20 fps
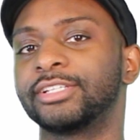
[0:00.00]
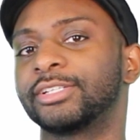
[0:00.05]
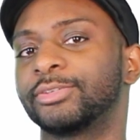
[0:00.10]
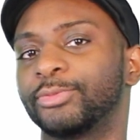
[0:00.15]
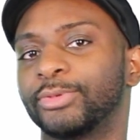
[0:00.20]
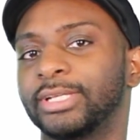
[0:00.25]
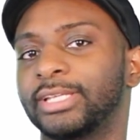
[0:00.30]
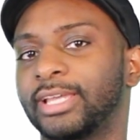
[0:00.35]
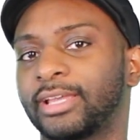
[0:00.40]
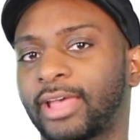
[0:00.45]
isn't
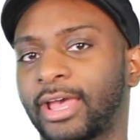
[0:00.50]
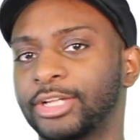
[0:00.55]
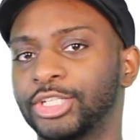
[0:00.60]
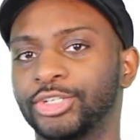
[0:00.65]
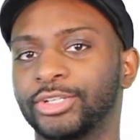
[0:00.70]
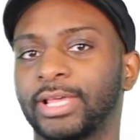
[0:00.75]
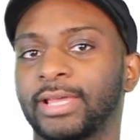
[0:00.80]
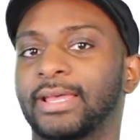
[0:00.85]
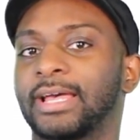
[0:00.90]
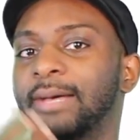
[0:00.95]
really a
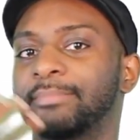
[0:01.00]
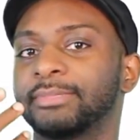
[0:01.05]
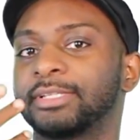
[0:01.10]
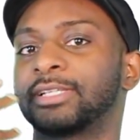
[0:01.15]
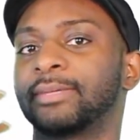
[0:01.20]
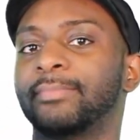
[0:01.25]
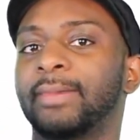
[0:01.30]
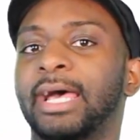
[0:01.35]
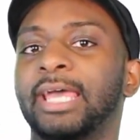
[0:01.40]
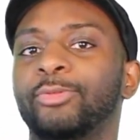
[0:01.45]
country that comes
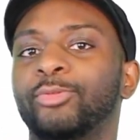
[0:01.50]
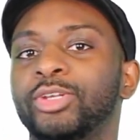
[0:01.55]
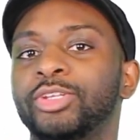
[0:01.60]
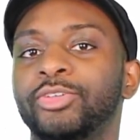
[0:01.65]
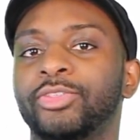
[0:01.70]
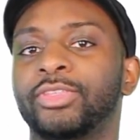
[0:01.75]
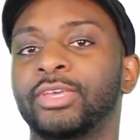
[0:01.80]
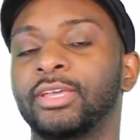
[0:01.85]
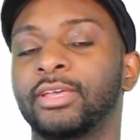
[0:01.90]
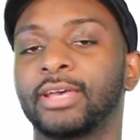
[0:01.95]
to mind when
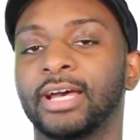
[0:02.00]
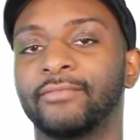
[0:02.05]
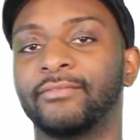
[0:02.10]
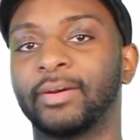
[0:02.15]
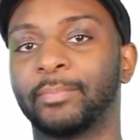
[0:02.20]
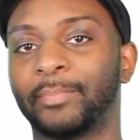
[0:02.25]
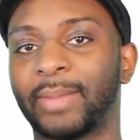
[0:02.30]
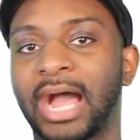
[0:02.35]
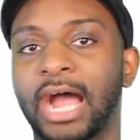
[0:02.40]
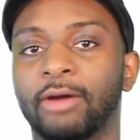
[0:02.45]
you think of
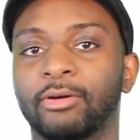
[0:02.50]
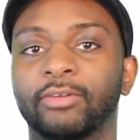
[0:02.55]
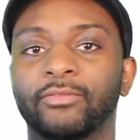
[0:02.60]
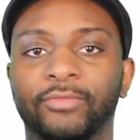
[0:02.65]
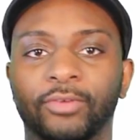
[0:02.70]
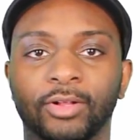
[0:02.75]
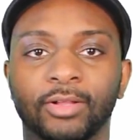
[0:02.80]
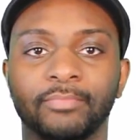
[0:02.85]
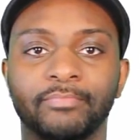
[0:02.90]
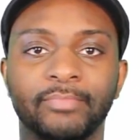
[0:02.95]
a
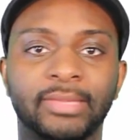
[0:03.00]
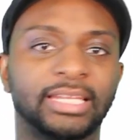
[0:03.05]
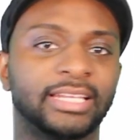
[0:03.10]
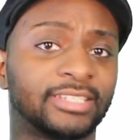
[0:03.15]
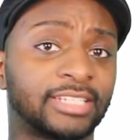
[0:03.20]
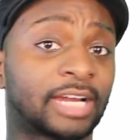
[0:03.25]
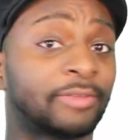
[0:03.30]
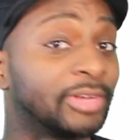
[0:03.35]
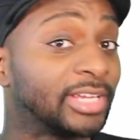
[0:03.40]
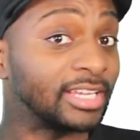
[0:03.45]
powerful
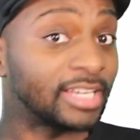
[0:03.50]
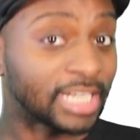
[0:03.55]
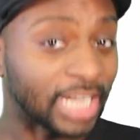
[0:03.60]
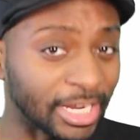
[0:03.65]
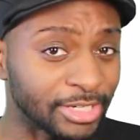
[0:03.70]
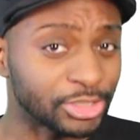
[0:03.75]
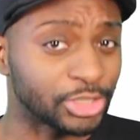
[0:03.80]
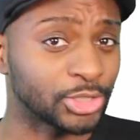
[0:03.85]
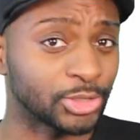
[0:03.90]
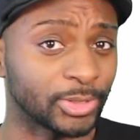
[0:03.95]
military
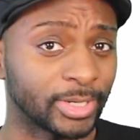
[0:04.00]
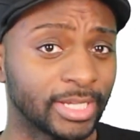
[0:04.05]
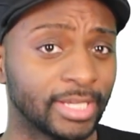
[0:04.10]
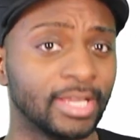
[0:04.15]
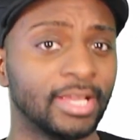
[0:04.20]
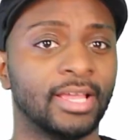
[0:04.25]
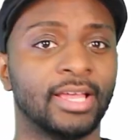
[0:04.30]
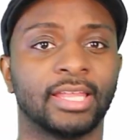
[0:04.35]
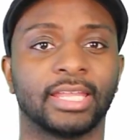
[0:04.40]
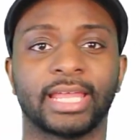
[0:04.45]
country
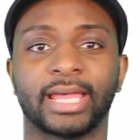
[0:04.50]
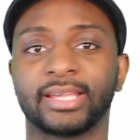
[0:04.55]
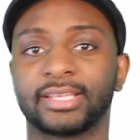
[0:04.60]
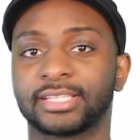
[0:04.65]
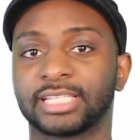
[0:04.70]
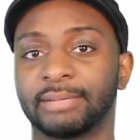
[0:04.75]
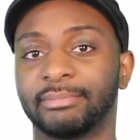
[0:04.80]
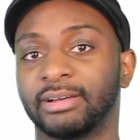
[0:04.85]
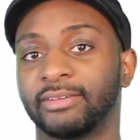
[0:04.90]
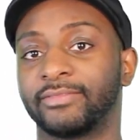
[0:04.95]
like
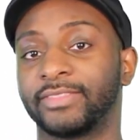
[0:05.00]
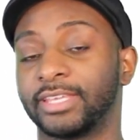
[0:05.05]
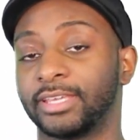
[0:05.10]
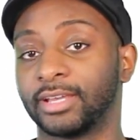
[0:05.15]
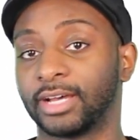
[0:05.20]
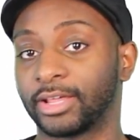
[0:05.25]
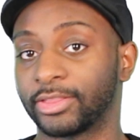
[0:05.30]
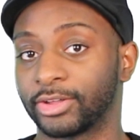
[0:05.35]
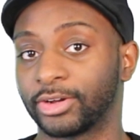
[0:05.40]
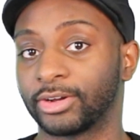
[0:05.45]
some of
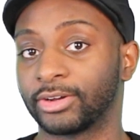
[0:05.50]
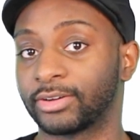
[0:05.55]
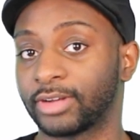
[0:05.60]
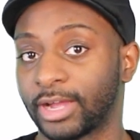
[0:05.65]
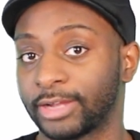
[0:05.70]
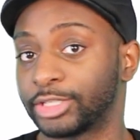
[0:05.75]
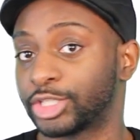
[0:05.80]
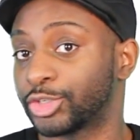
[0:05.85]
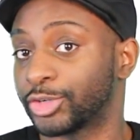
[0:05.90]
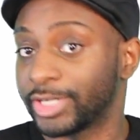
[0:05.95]
the other
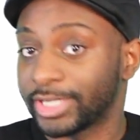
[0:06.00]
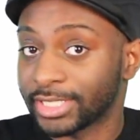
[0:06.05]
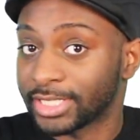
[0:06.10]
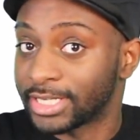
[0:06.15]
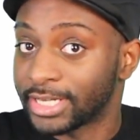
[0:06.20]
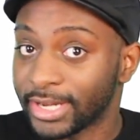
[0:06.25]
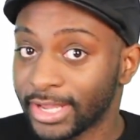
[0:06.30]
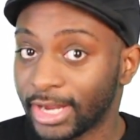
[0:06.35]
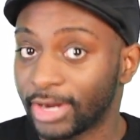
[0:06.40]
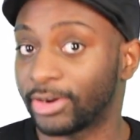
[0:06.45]
countries
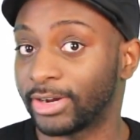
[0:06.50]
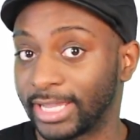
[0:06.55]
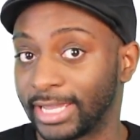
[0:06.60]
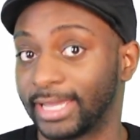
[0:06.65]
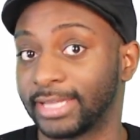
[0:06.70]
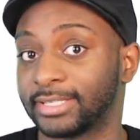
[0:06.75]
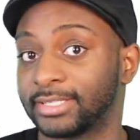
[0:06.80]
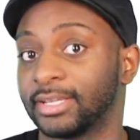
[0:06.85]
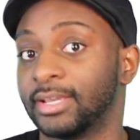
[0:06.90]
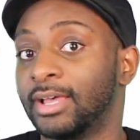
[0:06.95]
near
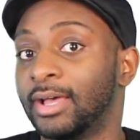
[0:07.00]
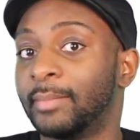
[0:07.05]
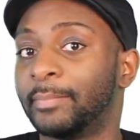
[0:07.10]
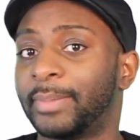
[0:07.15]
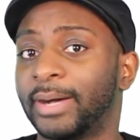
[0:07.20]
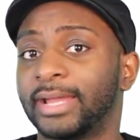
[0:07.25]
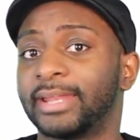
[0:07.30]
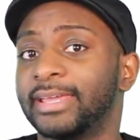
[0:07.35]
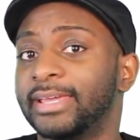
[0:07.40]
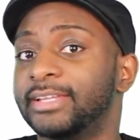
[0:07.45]
it,
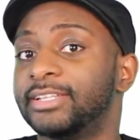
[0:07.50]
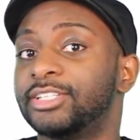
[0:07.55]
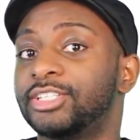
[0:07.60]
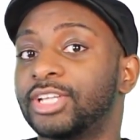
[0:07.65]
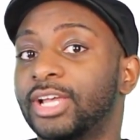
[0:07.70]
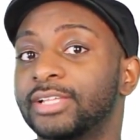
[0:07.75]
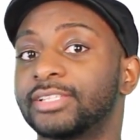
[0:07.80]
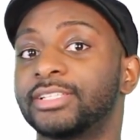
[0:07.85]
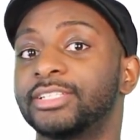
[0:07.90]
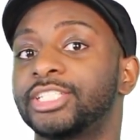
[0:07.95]
but it
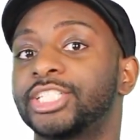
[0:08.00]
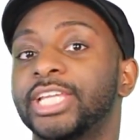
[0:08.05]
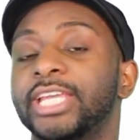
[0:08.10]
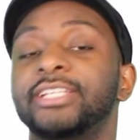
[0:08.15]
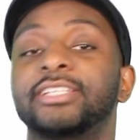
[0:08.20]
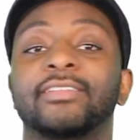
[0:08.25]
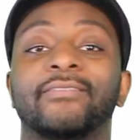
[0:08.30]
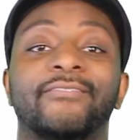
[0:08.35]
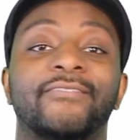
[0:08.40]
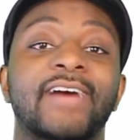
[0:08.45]
doesn't
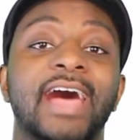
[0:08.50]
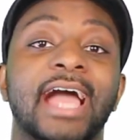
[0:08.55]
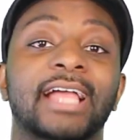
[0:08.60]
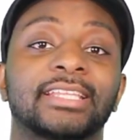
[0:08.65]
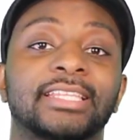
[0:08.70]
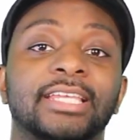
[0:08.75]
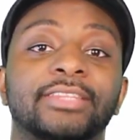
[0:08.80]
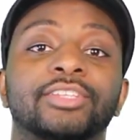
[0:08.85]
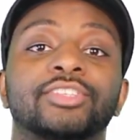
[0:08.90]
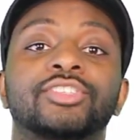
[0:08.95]
change the
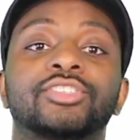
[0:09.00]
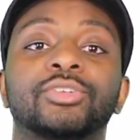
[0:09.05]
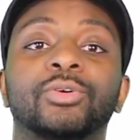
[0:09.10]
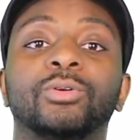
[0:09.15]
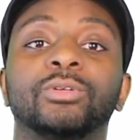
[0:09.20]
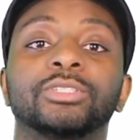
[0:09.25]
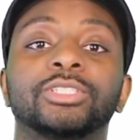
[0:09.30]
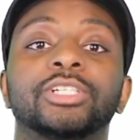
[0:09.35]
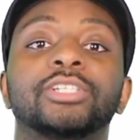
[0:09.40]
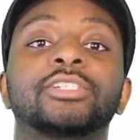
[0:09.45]
fact that the
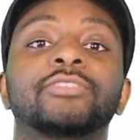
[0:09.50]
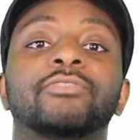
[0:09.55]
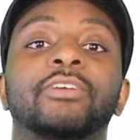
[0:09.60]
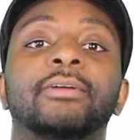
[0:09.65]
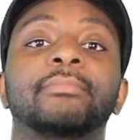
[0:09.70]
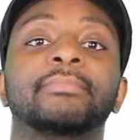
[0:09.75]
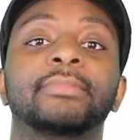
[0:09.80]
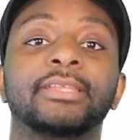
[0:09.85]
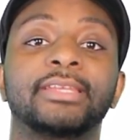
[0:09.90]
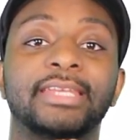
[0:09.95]
soldiers
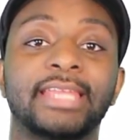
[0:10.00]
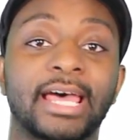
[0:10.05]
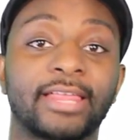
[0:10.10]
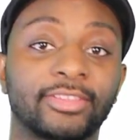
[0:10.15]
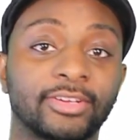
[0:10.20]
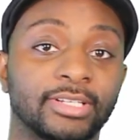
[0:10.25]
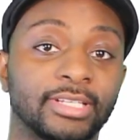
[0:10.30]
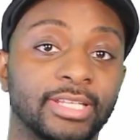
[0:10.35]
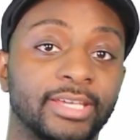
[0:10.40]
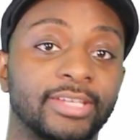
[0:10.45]
from the
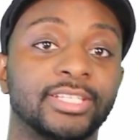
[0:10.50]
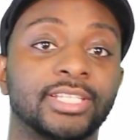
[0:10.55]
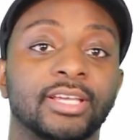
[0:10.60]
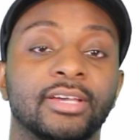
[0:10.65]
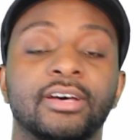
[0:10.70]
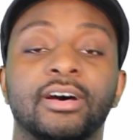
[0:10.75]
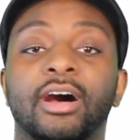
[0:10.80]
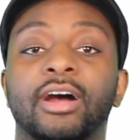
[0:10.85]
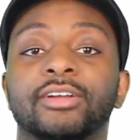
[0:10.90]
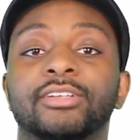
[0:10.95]
Netherlands
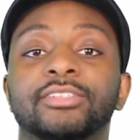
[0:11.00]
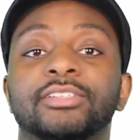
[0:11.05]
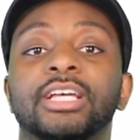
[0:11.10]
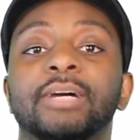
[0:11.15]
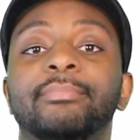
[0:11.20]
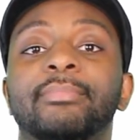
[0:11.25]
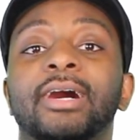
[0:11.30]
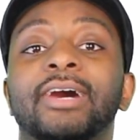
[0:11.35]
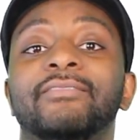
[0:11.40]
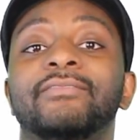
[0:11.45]
are
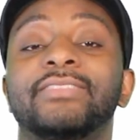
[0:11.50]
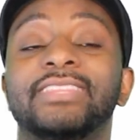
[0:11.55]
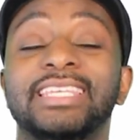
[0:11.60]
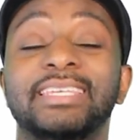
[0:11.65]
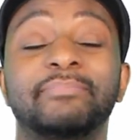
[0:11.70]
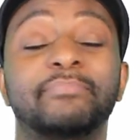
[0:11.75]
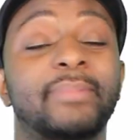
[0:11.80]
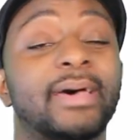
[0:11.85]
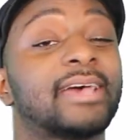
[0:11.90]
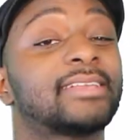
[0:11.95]
some of
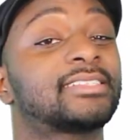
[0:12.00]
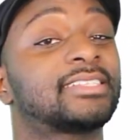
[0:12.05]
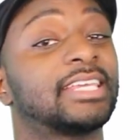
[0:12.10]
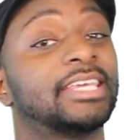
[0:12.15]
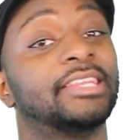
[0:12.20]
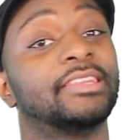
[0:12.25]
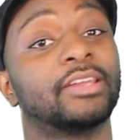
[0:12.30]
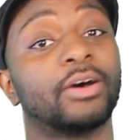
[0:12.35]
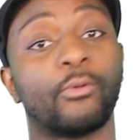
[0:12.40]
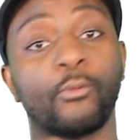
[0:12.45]
the best
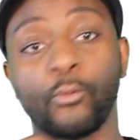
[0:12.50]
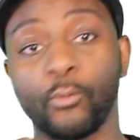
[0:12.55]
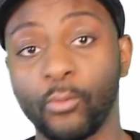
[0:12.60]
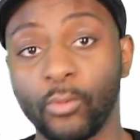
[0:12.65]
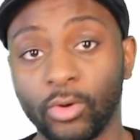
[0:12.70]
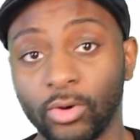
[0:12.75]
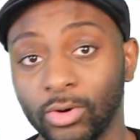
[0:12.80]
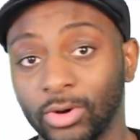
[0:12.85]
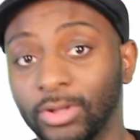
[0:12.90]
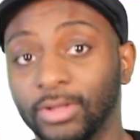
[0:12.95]
in the
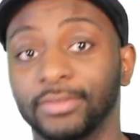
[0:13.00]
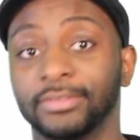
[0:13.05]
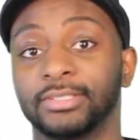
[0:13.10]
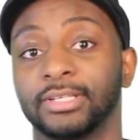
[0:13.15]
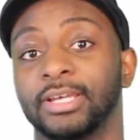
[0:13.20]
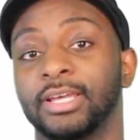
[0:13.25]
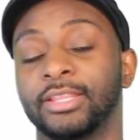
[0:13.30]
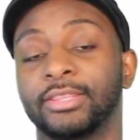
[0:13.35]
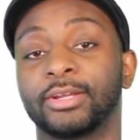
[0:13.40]
world.